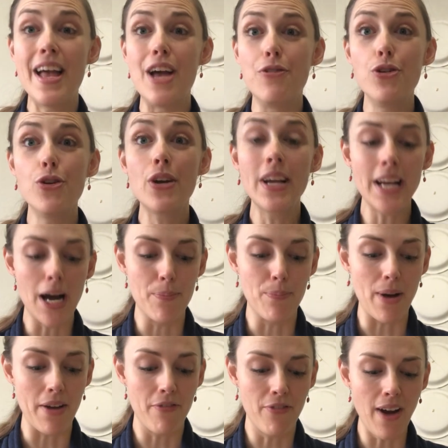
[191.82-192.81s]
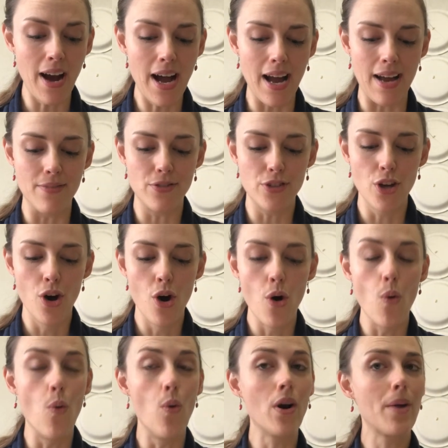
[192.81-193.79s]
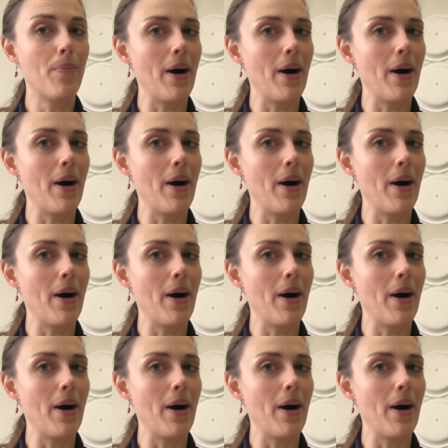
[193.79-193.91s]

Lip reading: If you can count by fives, what